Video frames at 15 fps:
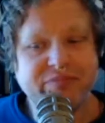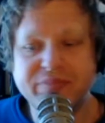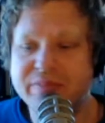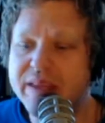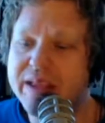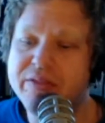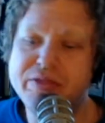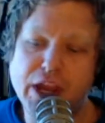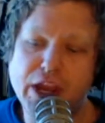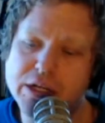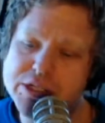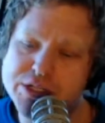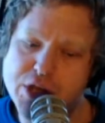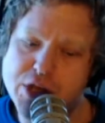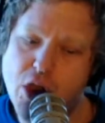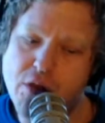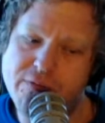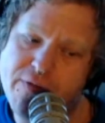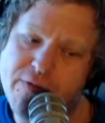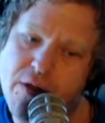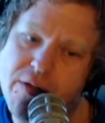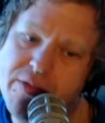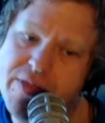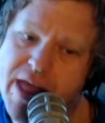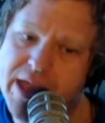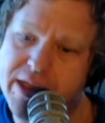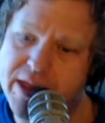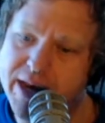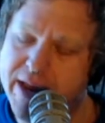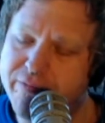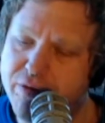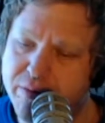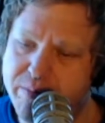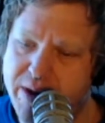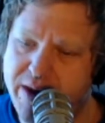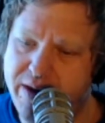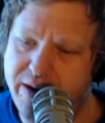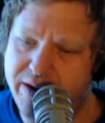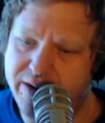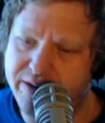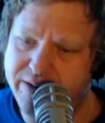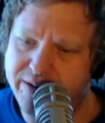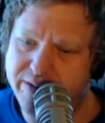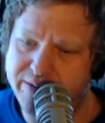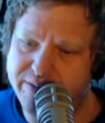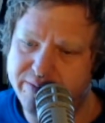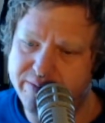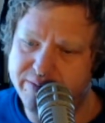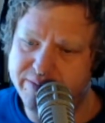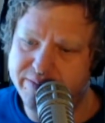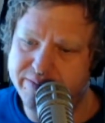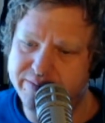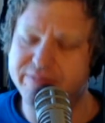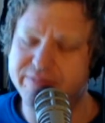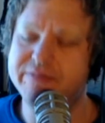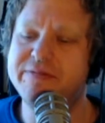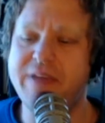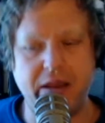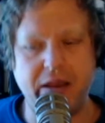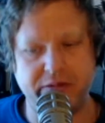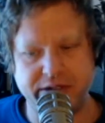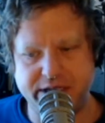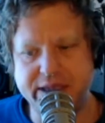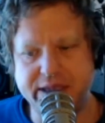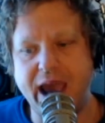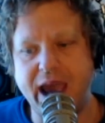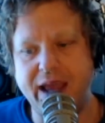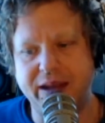there's no fault that can ever be found in that.